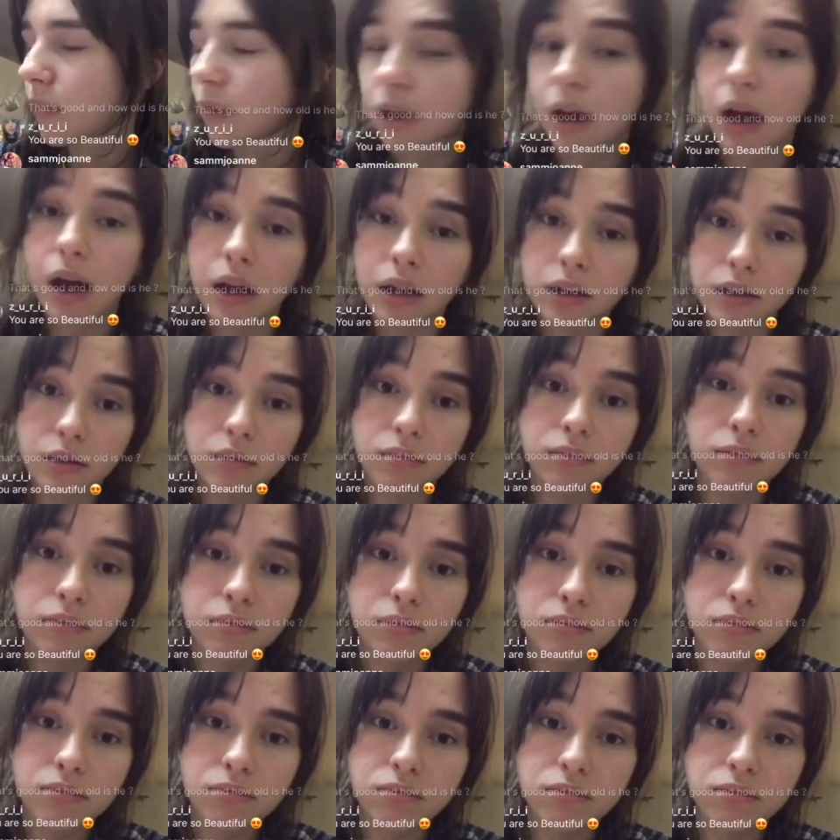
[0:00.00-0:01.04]
gun.
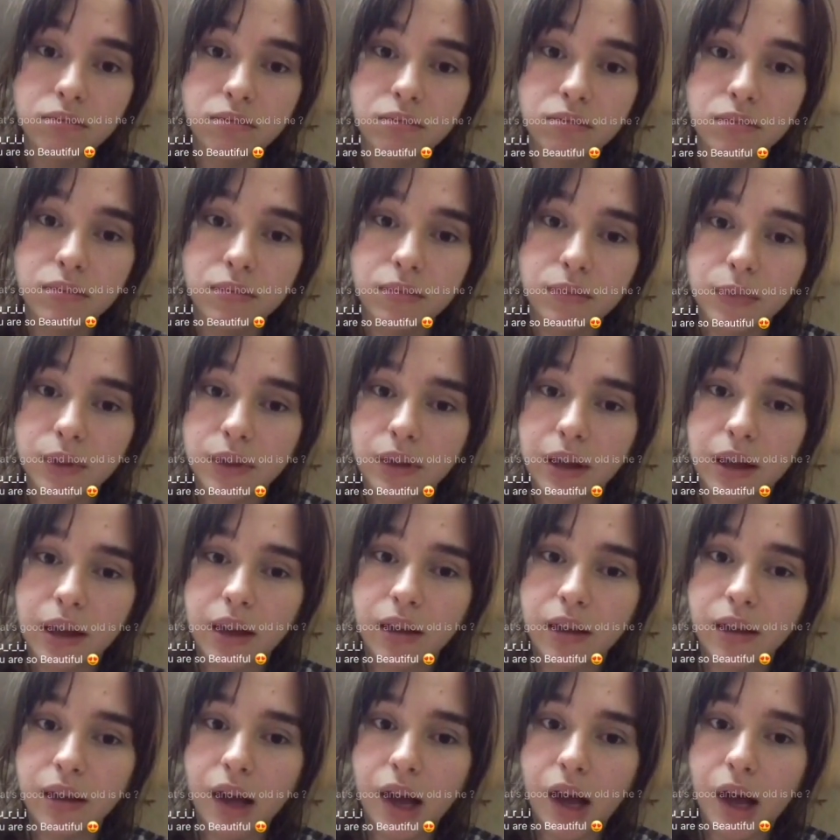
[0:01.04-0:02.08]

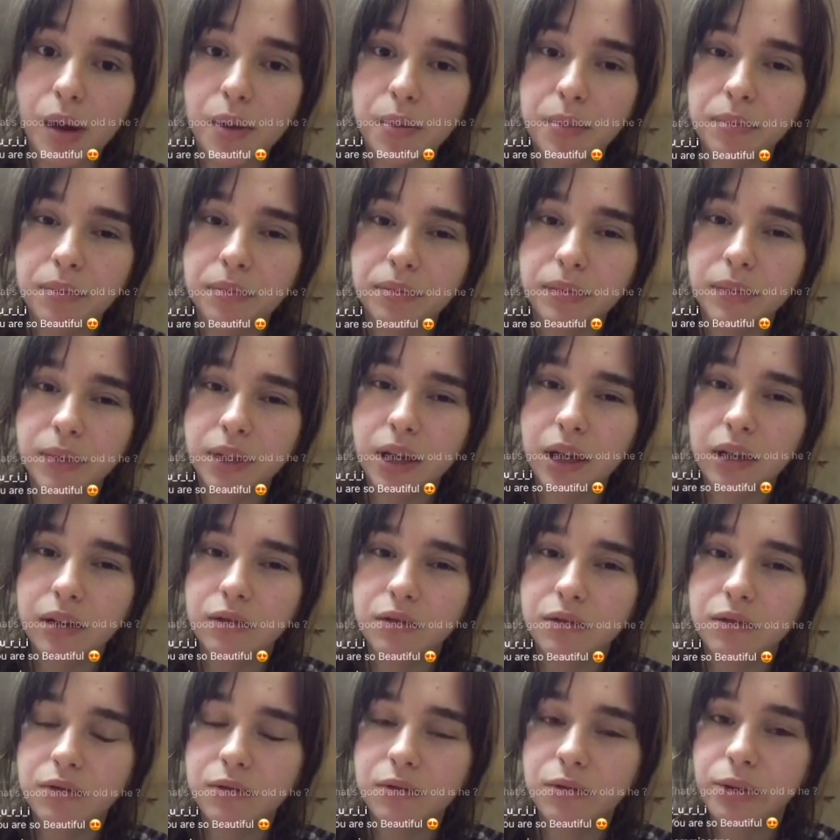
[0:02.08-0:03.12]
Like, I'm not
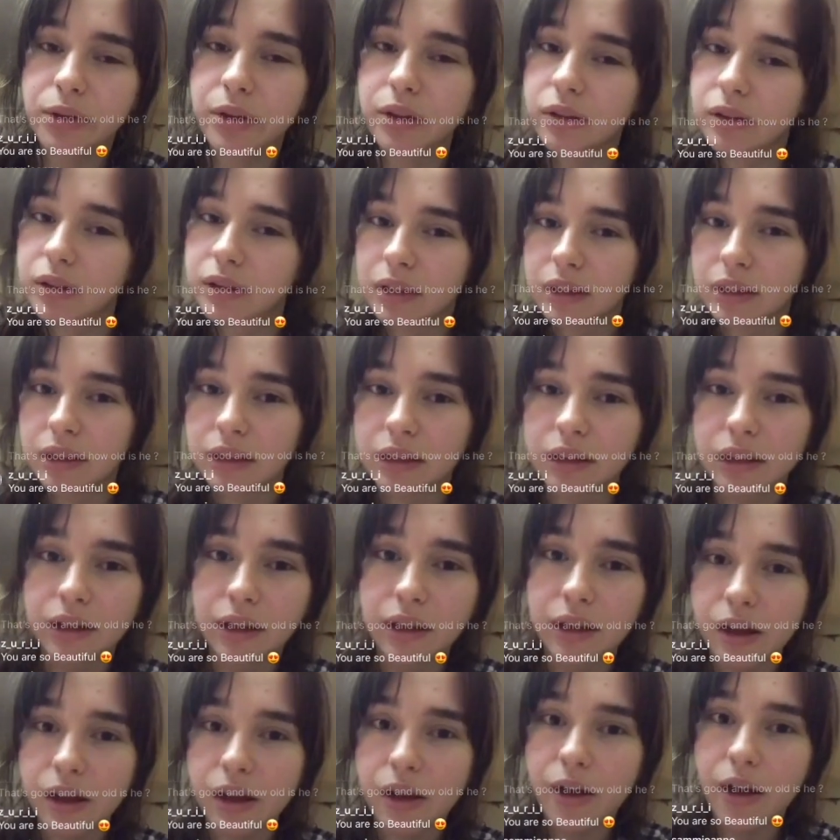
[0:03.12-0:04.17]
really.
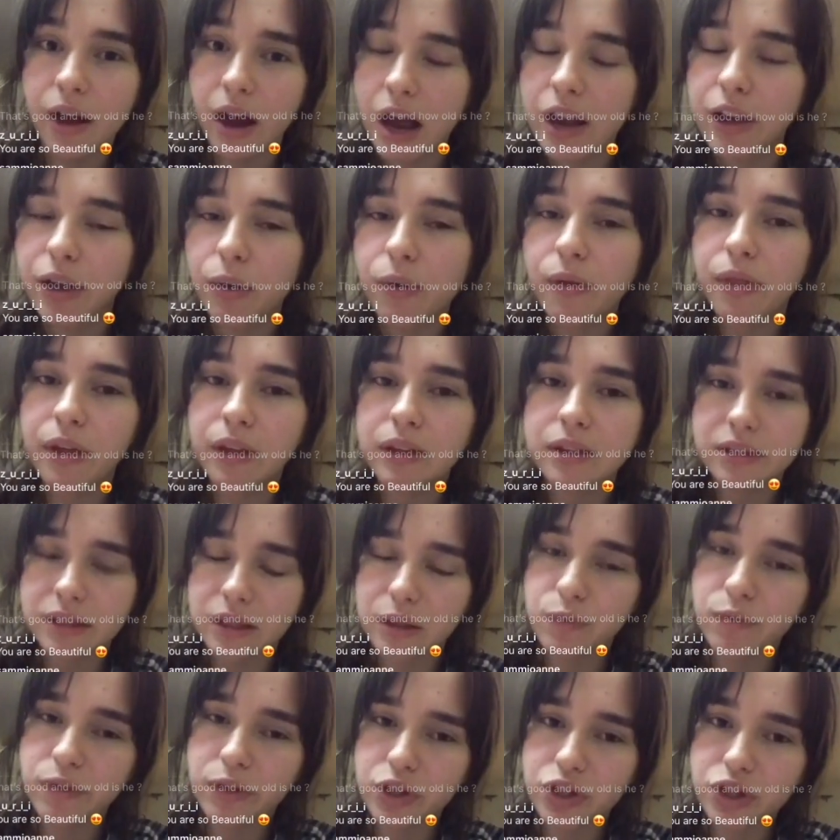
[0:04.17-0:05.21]
I know that
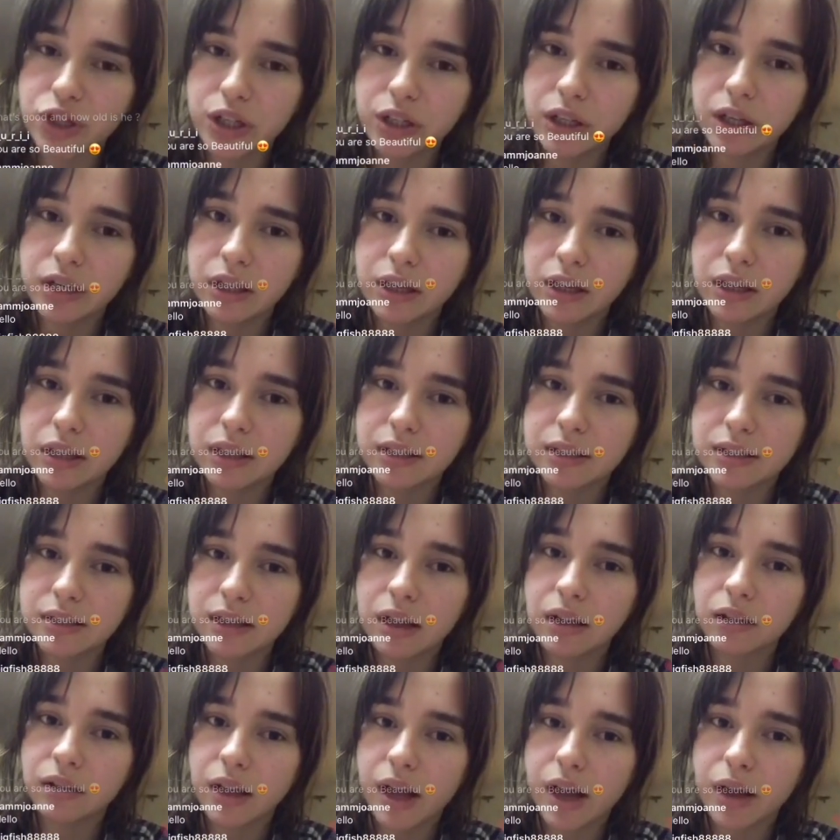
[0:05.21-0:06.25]
in Virginia it's
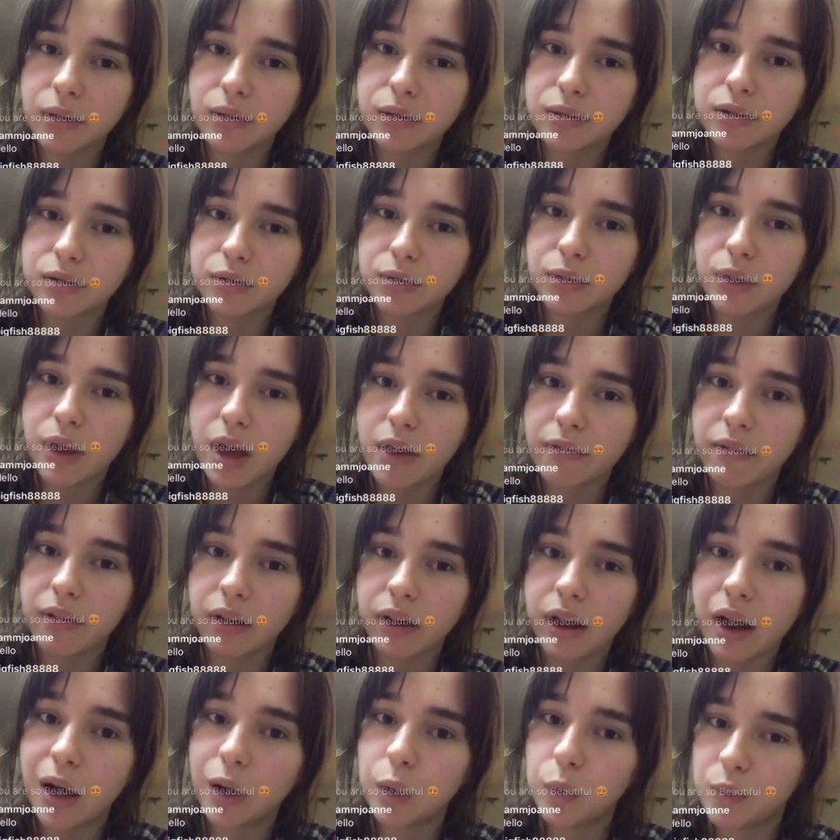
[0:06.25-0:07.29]
allowed to have a
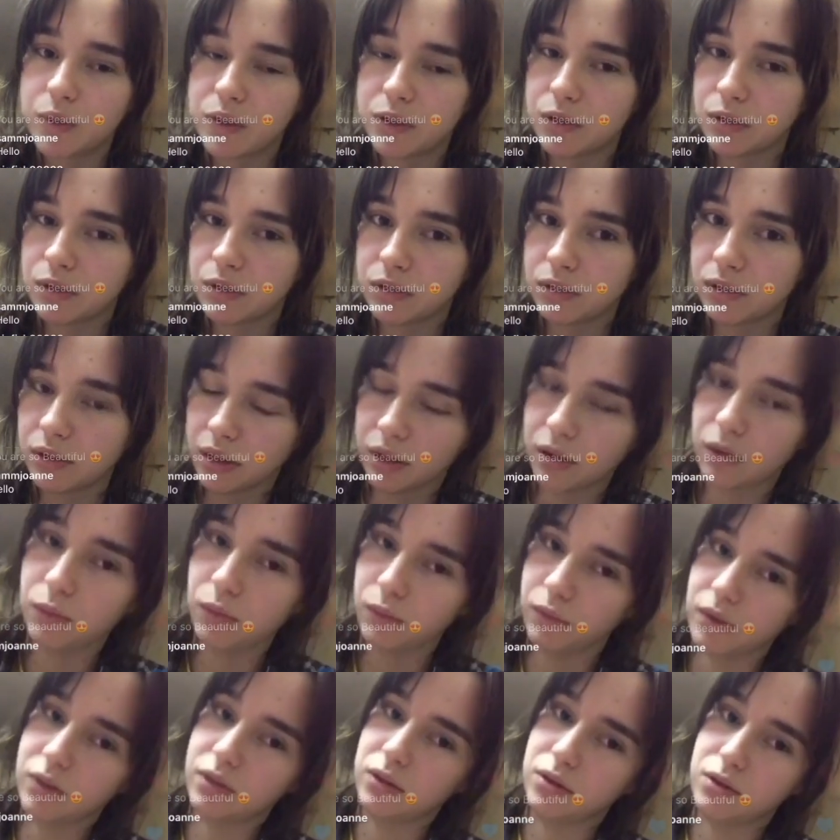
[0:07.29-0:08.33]
gun with
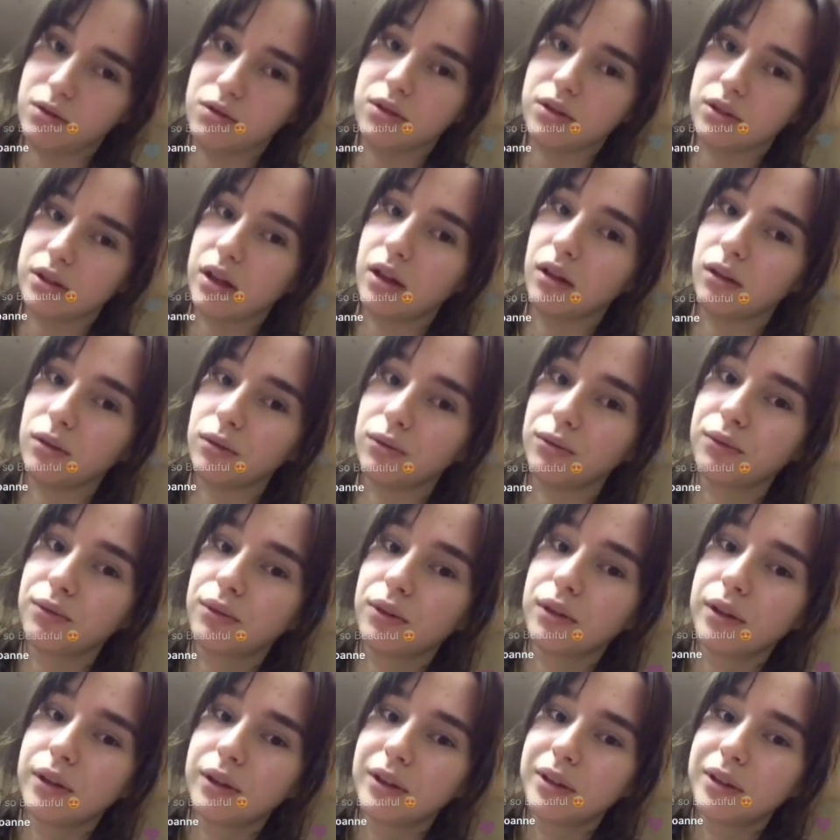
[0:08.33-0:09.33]
with yourself.